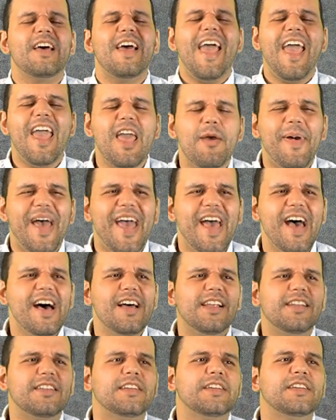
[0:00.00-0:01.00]
hey,
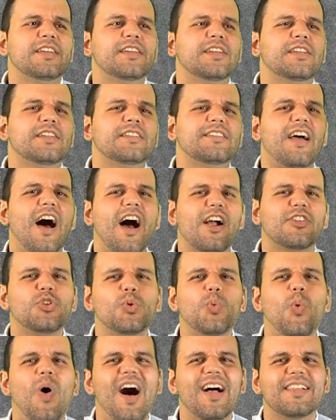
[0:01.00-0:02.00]
man!
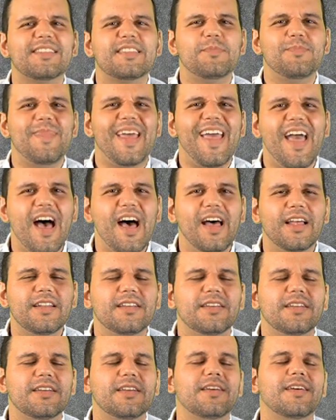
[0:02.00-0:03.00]
Dr. Watson,
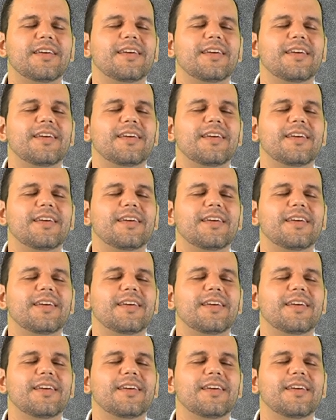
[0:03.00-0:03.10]
man!